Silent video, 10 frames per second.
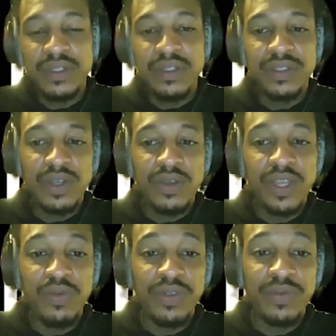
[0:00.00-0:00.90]
So
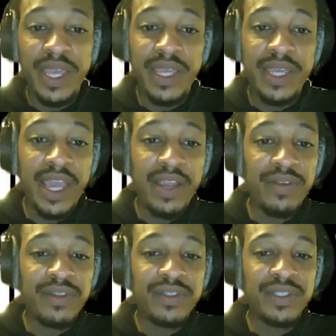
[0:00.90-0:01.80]
he was making
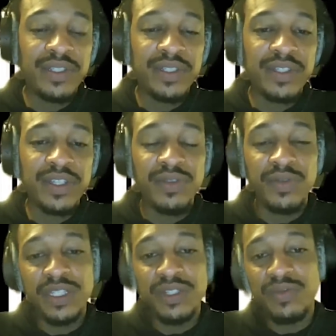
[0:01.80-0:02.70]
errors, he
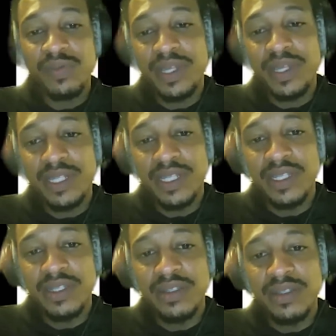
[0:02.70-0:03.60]
wasn't
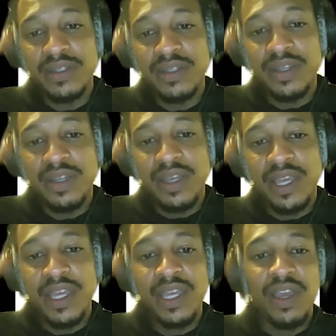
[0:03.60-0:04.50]
repenting,
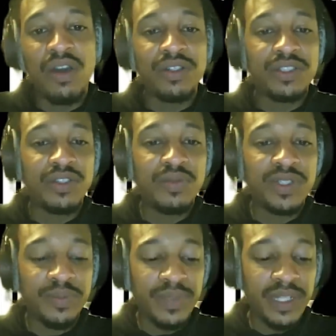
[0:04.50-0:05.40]
and he also
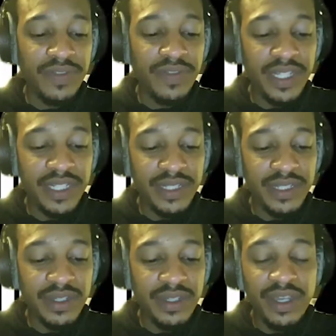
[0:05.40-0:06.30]
was oblivious
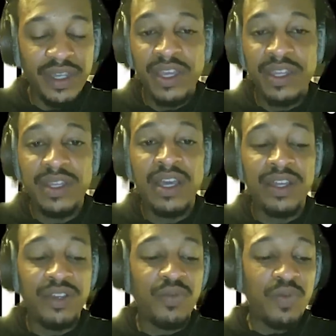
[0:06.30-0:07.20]
and
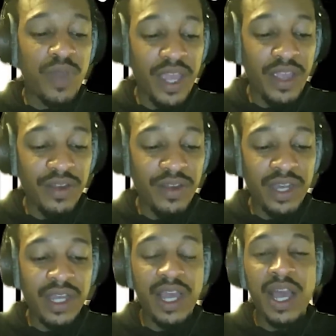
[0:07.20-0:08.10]
unaware or
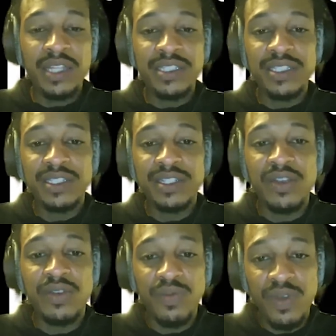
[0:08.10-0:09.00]
unconscious
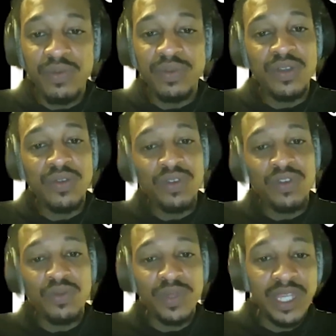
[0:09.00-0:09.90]
of what was going
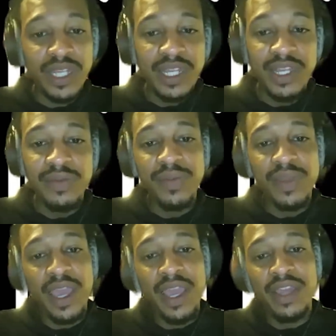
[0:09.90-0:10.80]
on within him
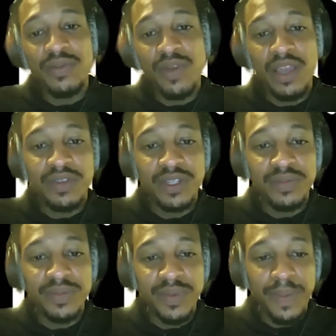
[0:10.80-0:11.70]
and around him.